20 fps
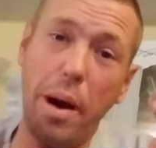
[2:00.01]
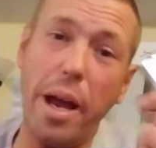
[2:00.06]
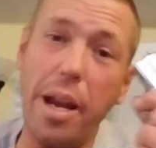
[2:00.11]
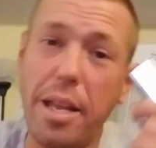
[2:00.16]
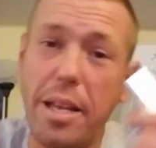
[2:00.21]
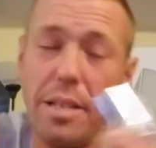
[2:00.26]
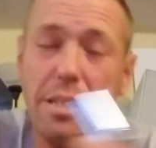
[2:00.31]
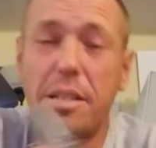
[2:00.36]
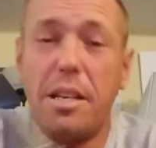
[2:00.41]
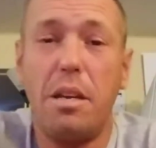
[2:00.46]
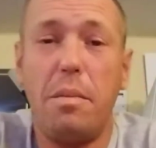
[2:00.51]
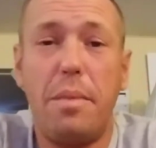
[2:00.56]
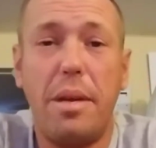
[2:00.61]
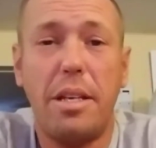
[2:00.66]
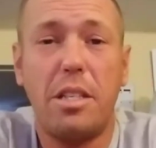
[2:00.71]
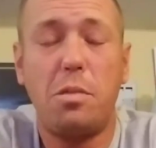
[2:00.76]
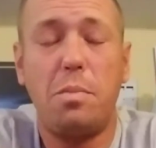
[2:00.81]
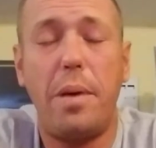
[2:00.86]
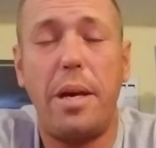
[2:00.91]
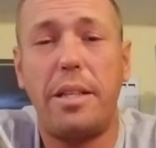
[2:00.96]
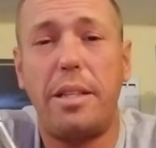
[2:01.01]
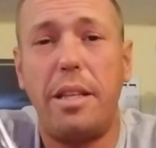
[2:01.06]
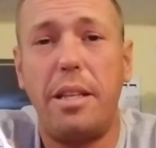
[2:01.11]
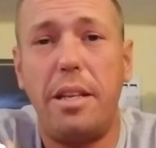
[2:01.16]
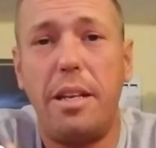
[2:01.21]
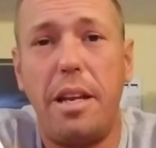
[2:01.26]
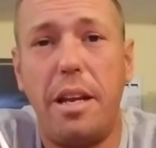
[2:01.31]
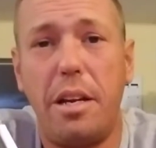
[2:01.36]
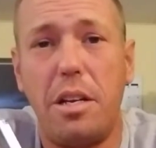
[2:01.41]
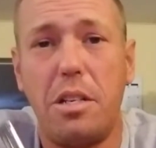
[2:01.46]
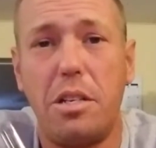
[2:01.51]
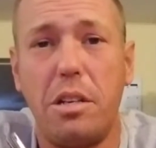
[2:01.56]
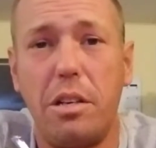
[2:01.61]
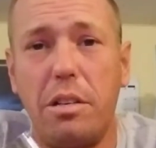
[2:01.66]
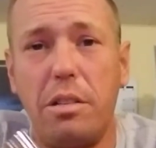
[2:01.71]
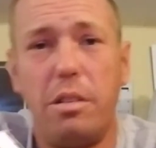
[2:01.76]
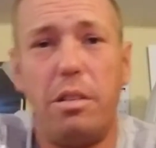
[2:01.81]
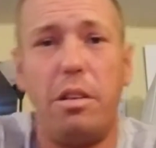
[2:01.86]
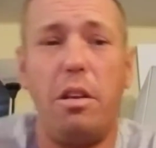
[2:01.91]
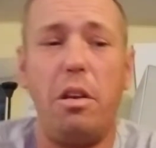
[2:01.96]
is gonna be expecting the Derringer.
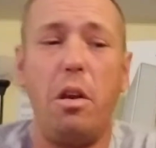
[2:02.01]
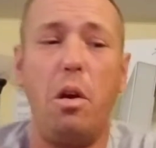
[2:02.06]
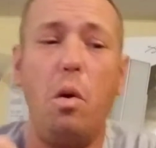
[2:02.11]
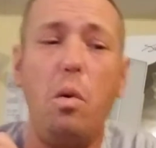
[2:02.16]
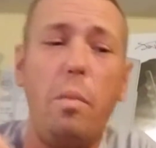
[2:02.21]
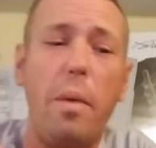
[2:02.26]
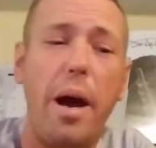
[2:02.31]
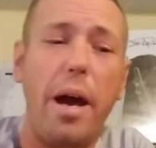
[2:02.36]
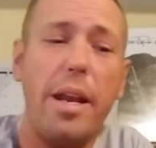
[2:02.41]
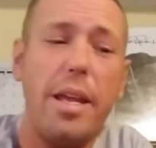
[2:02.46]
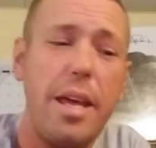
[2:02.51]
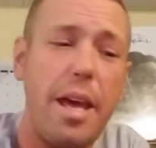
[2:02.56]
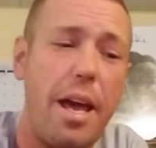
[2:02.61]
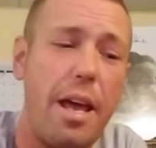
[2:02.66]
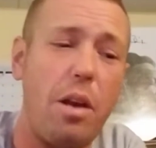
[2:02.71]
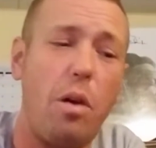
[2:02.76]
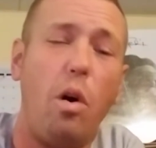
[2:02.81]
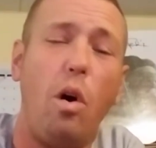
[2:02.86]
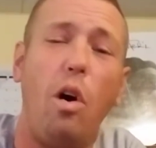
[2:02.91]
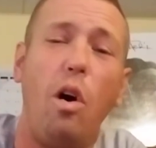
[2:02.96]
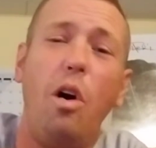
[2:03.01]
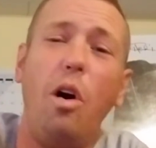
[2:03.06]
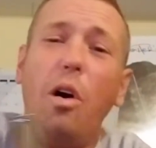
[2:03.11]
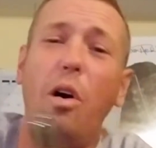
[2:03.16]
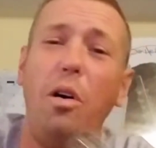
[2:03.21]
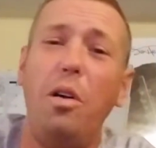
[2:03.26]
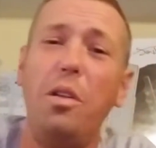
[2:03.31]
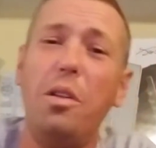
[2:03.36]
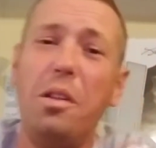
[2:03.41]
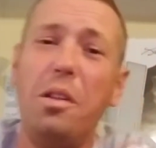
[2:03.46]
Nobody at all